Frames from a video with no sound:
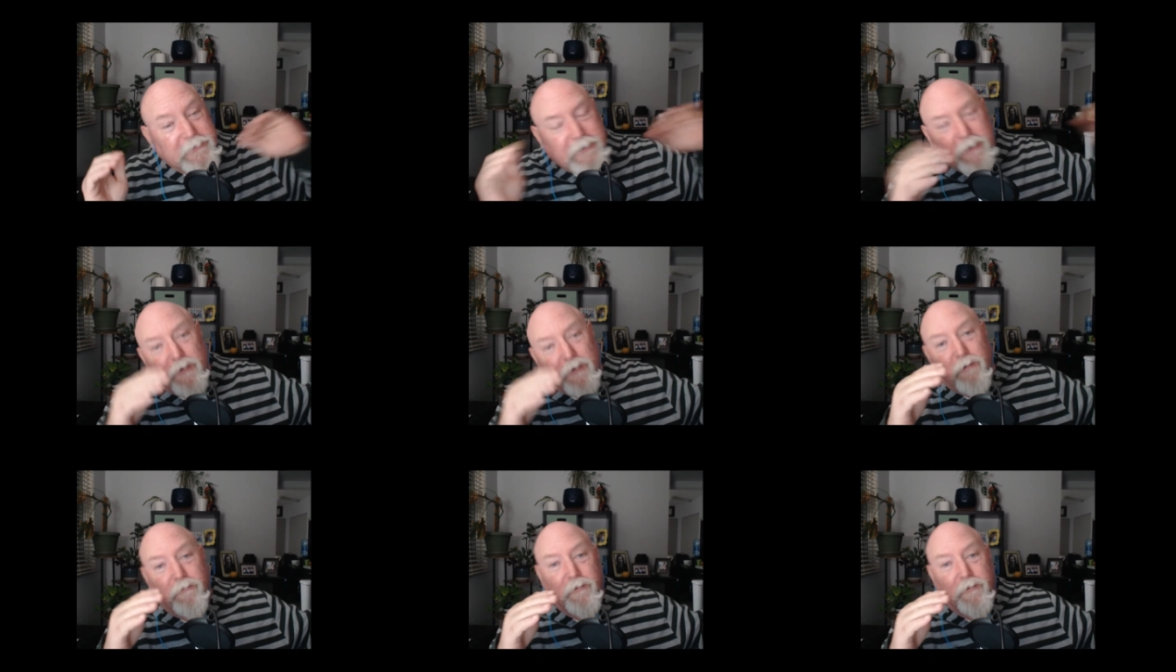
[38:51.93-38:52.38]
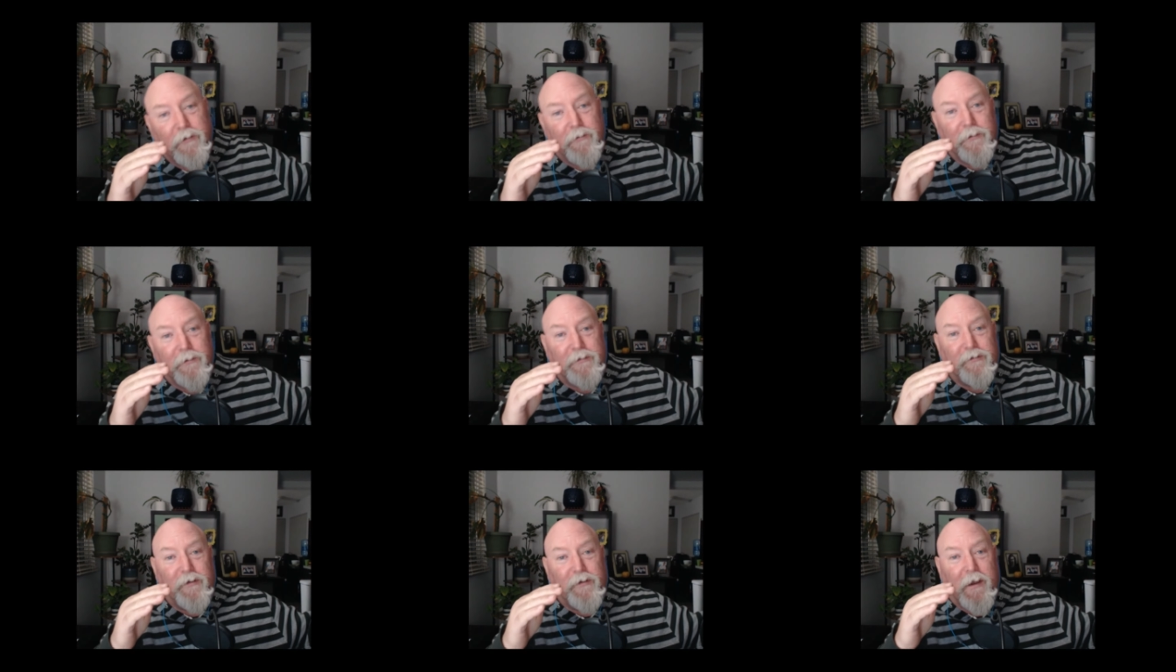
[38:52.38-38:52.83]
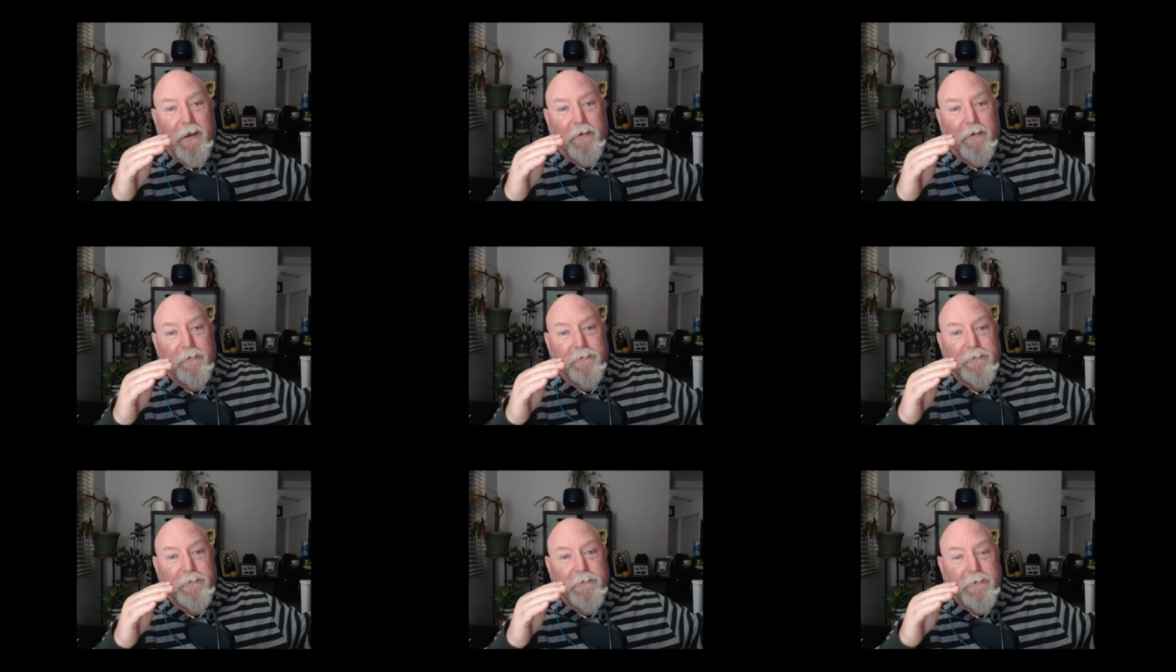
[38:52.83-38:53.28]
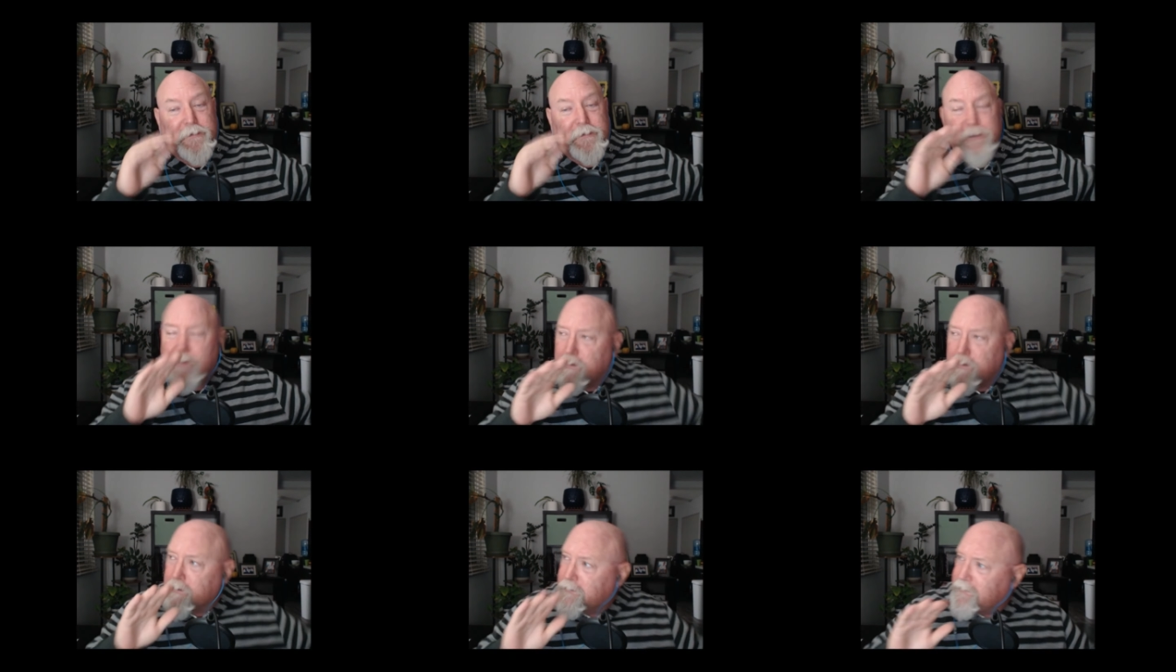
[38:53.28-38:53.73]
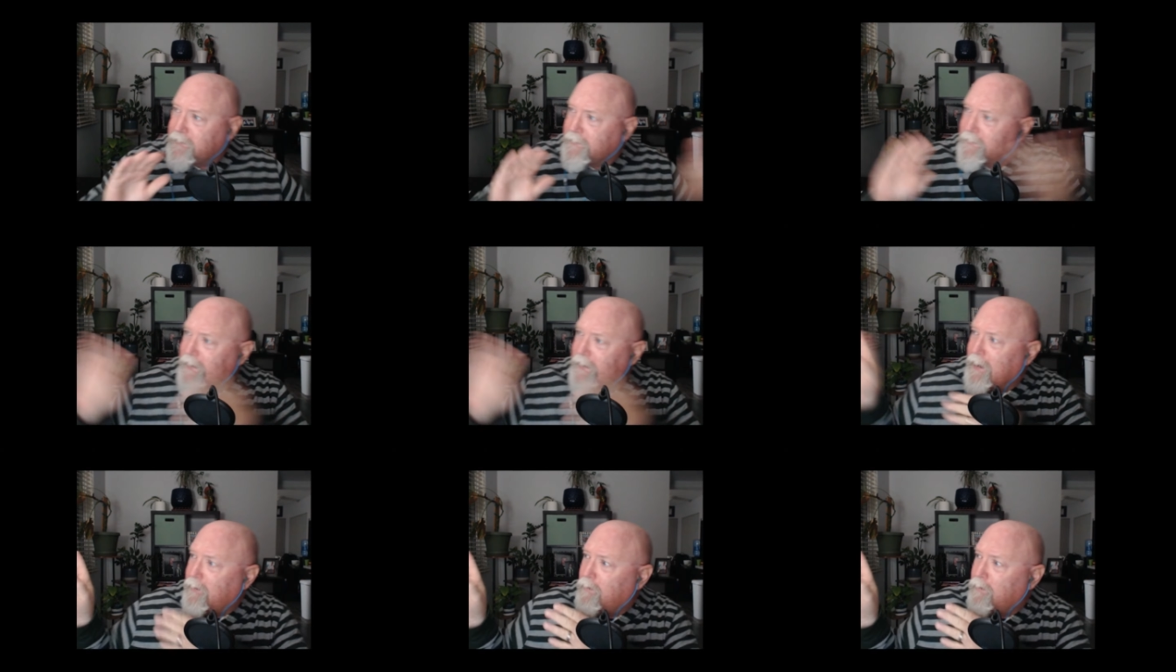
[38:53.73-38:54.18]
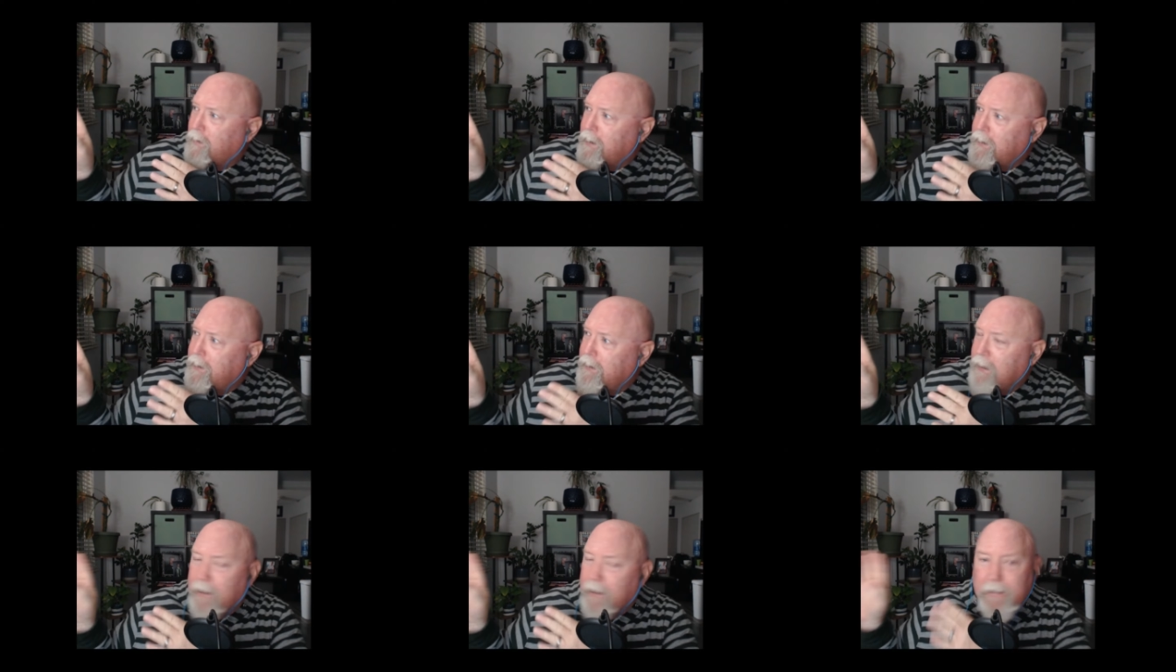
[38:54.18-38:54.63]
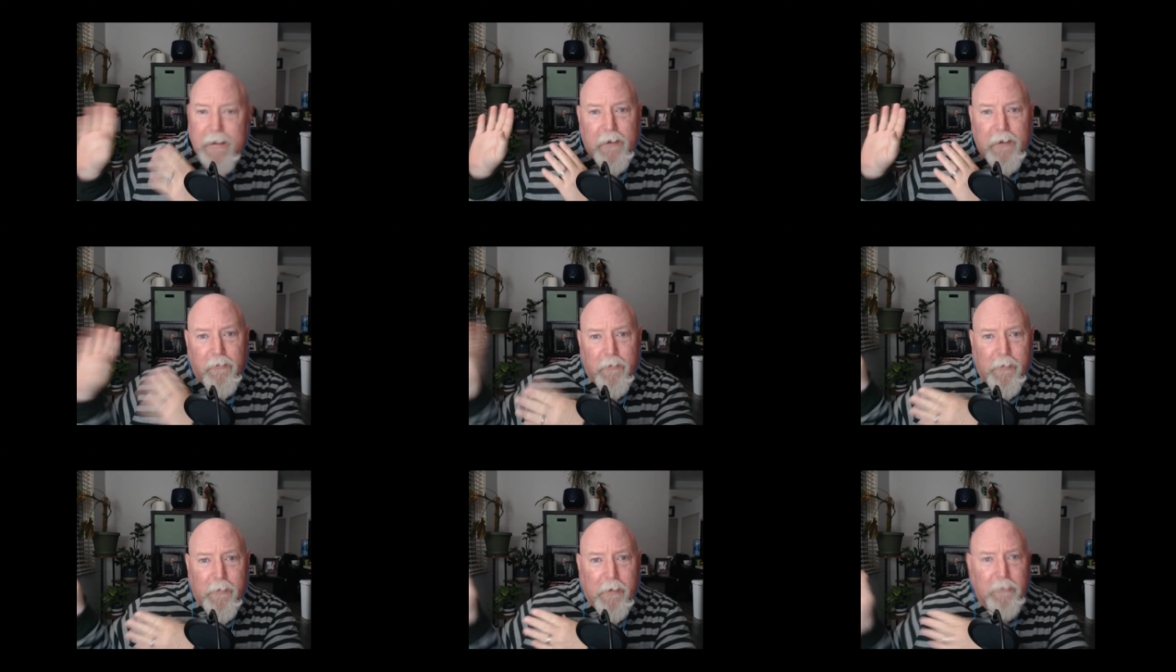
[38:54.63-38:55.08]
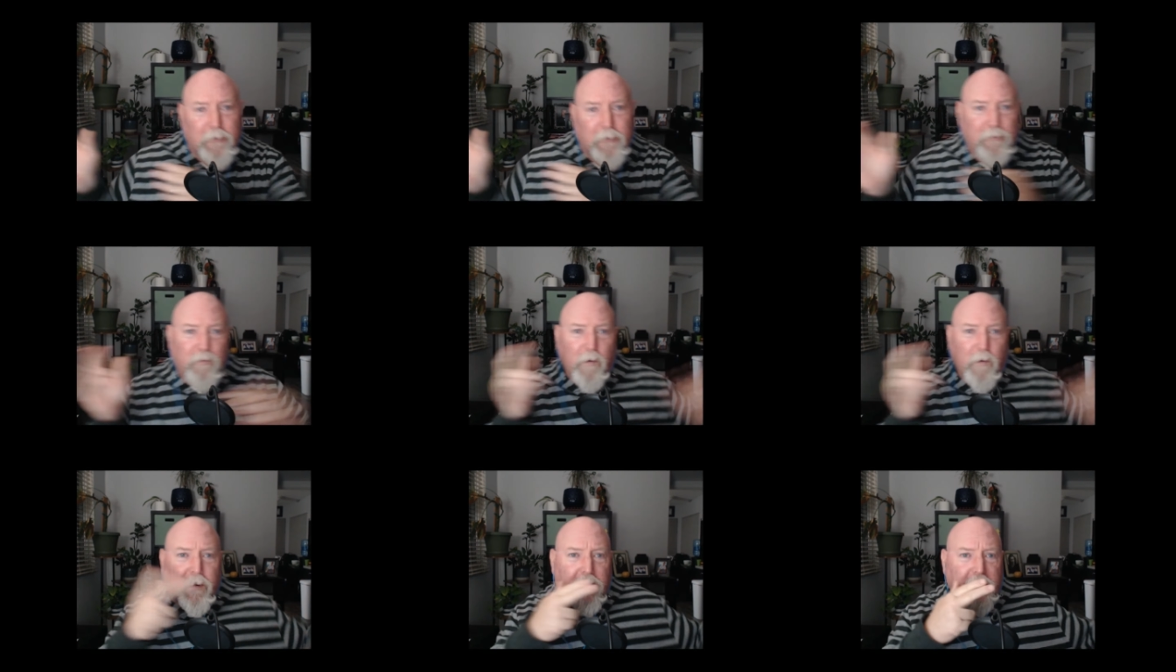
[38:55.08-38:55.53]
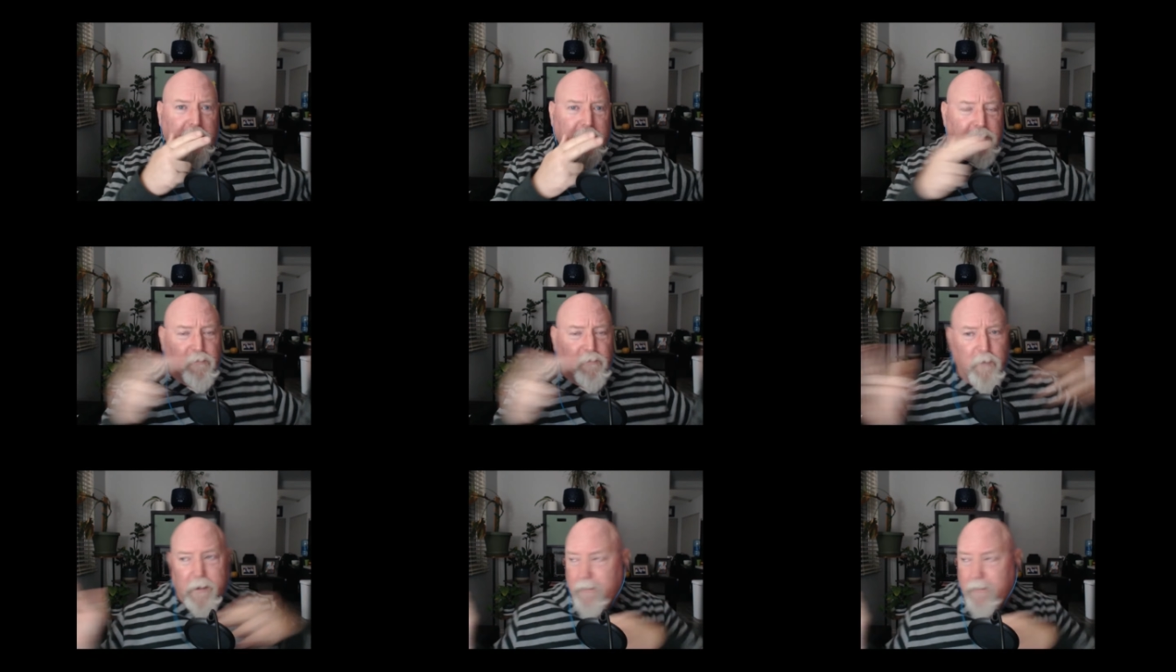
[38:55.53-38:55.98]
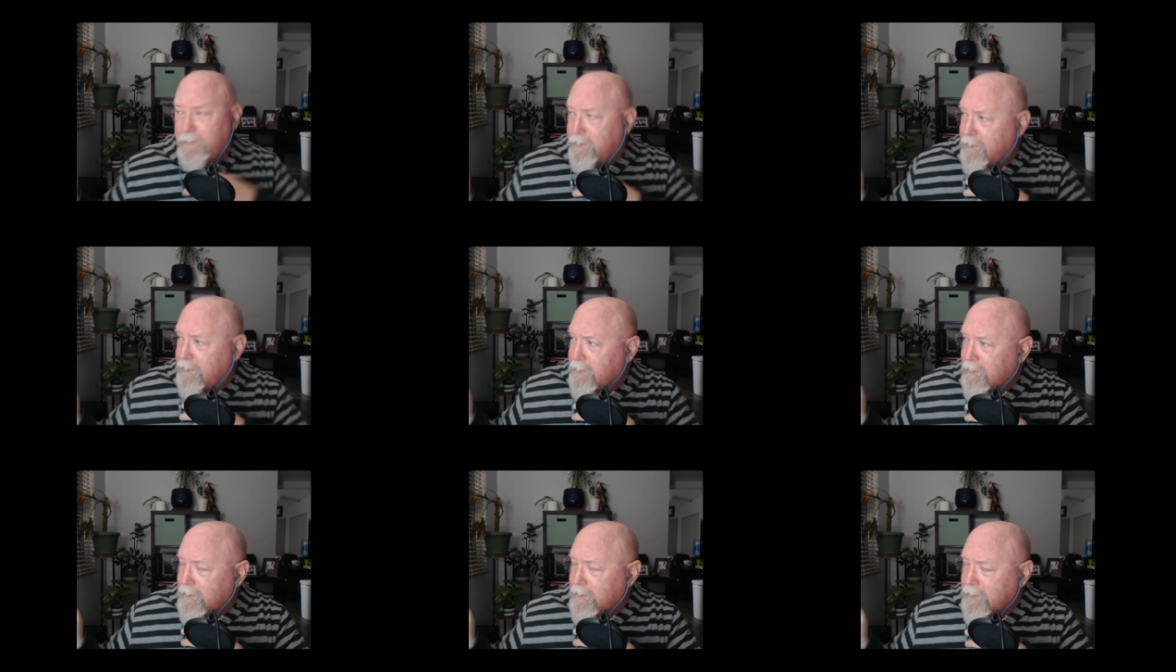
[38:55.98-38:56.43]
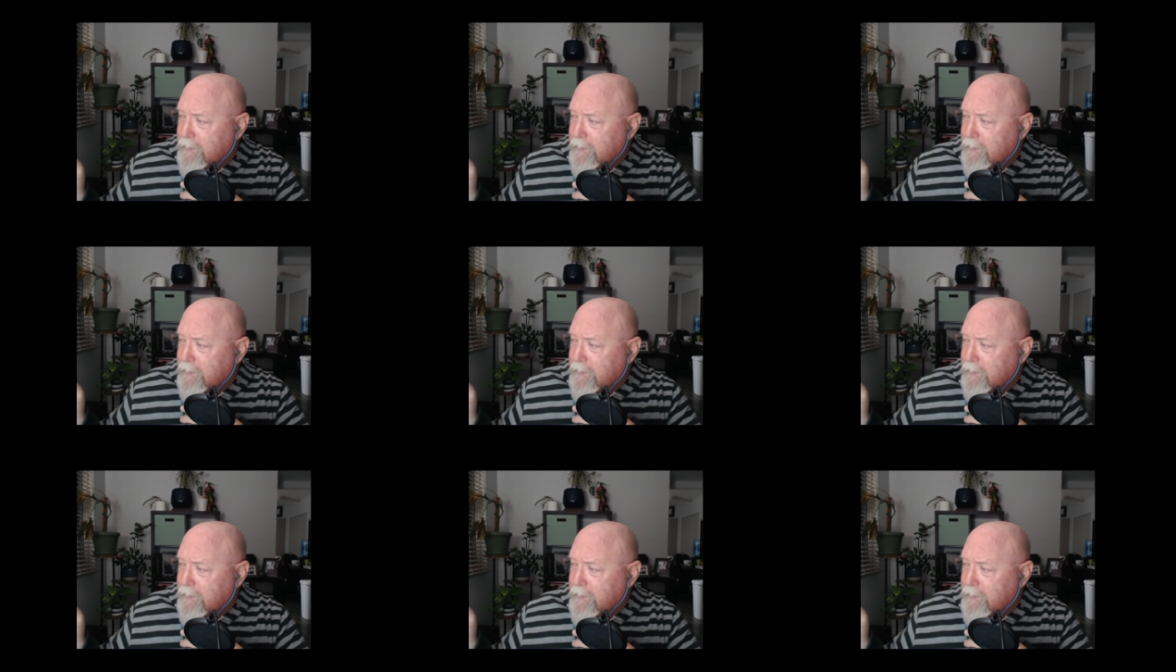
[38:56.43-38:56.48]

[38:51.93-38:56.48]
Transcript: Get over to his channel, or is it that way? I can't remember. It's one of these ways.